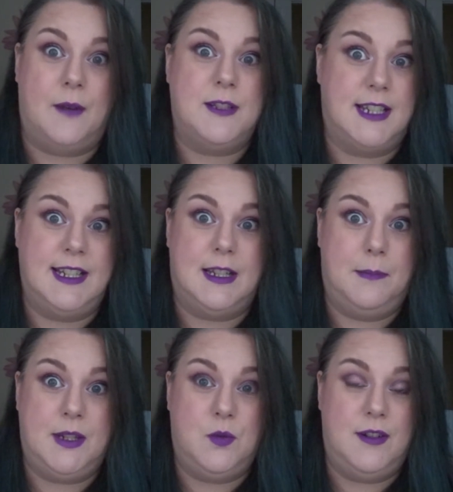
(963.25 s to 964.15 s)
I was a little
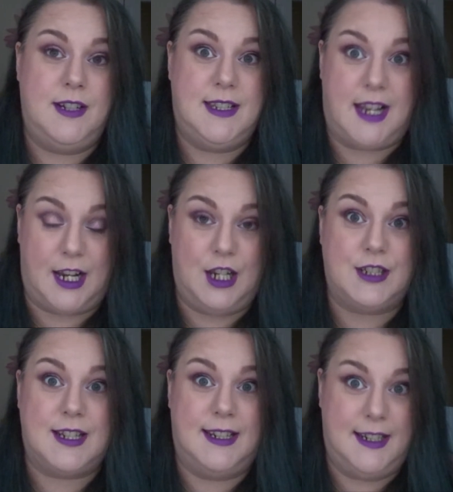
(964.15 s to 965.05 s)
bit worried that I
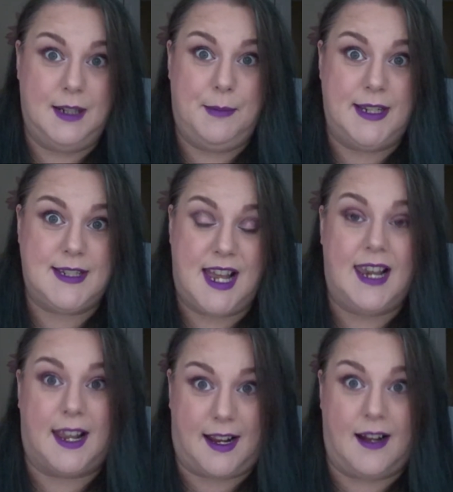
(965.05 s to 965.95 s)
looked a little bit
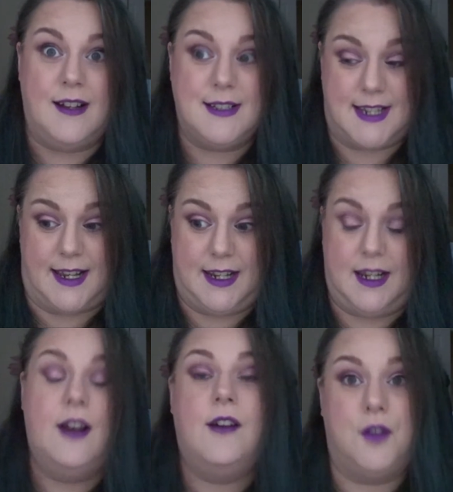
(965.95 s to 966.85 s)
like Aunt
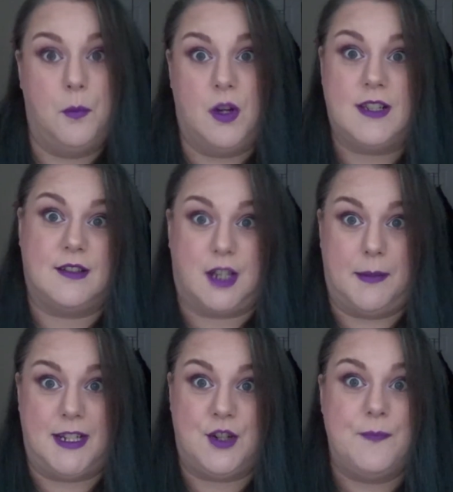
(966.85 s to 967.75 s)
Sally from Wurzel
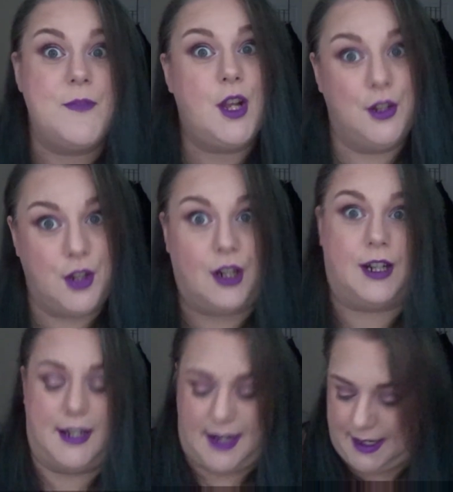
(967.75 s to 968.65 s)
Gummidge. Not
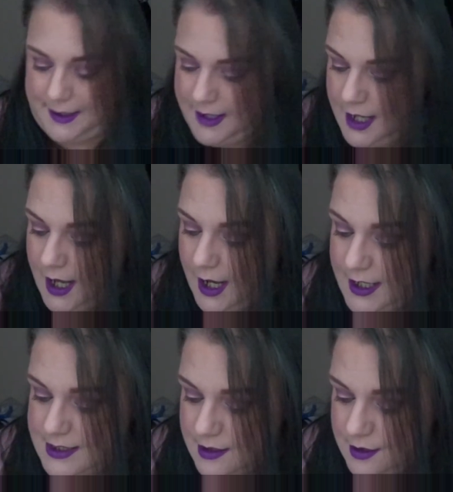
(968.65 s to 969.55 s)
going to lie.
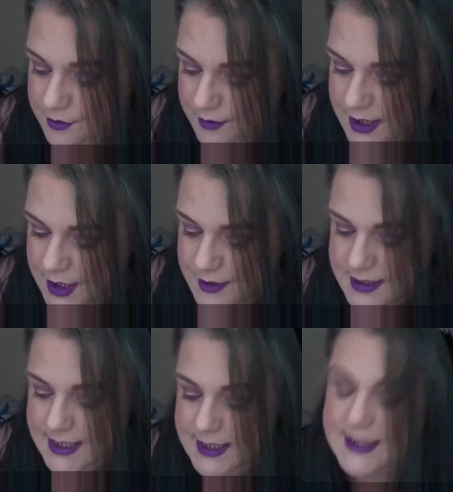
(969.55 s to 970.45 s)
Uh, so the three
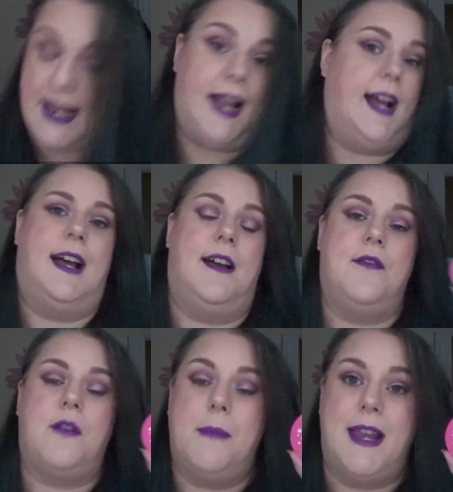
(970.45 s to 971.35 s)
uses
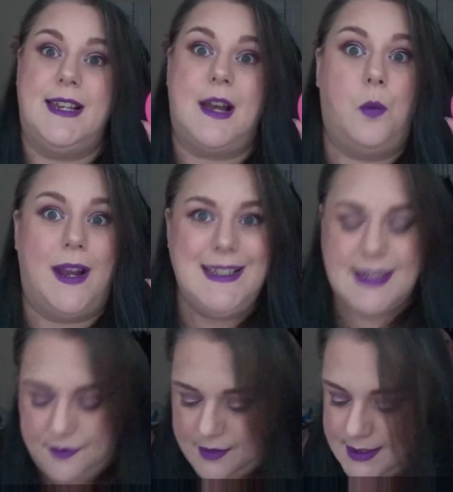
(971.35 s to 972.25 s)
have made a
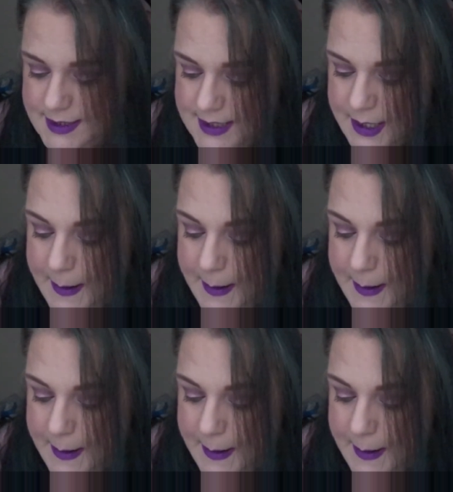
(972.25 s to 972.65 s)
weight difference.